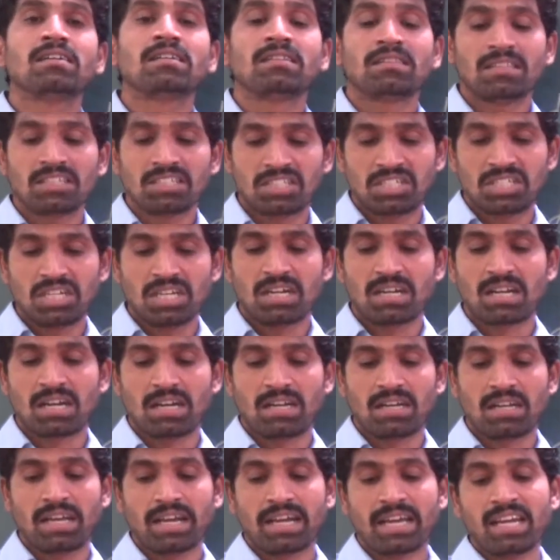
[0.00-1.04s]
the
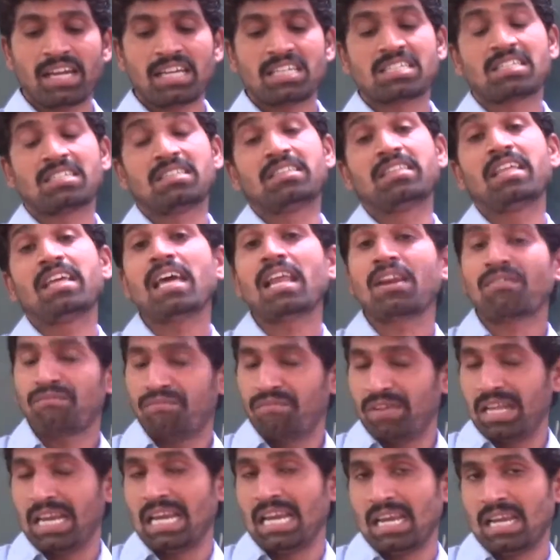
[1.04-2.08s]
children, against their
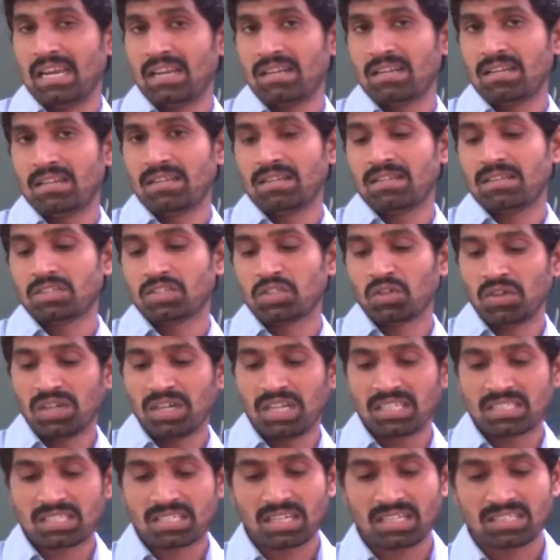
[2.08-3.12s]
will. So it
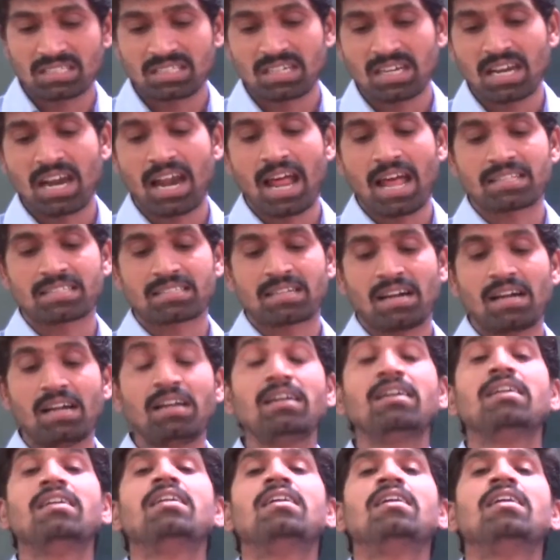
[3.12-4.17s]
is considered as
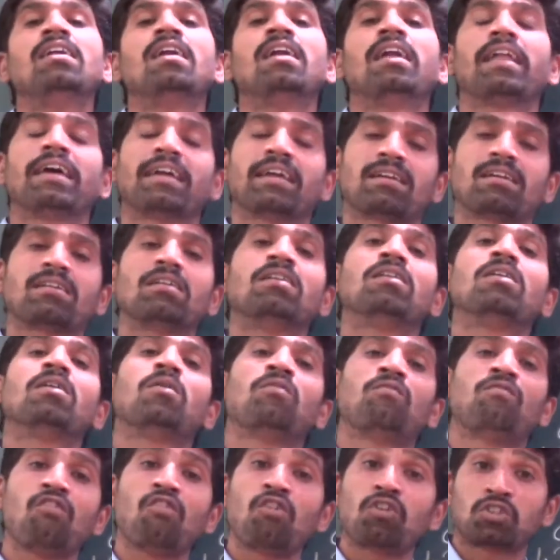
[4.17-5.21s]
called like
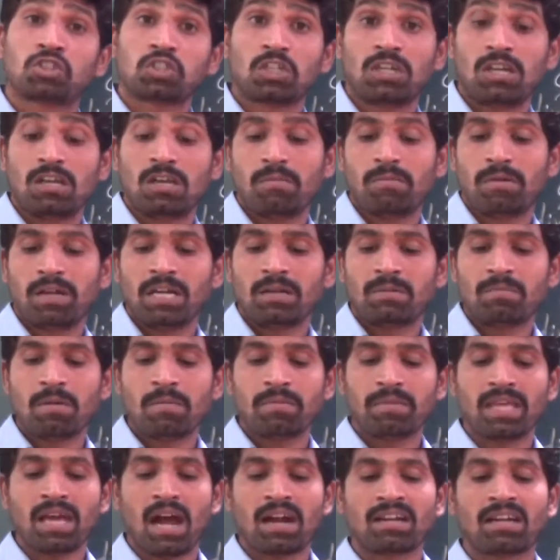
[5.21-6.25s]
forced labor. It may
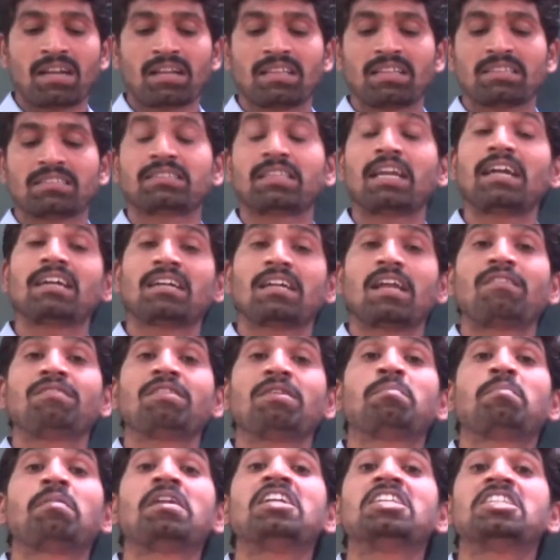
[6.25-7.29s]
be under the threat of
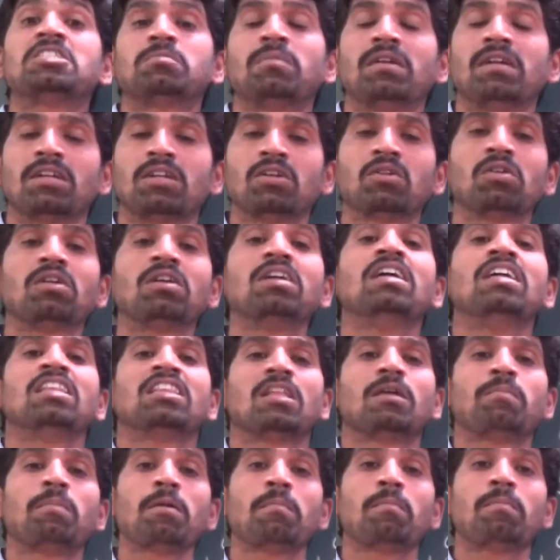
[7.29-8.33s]
the punishment.
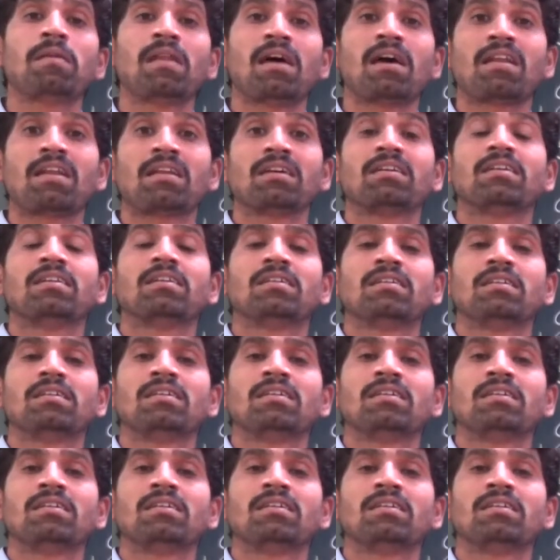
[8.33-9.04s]
The people are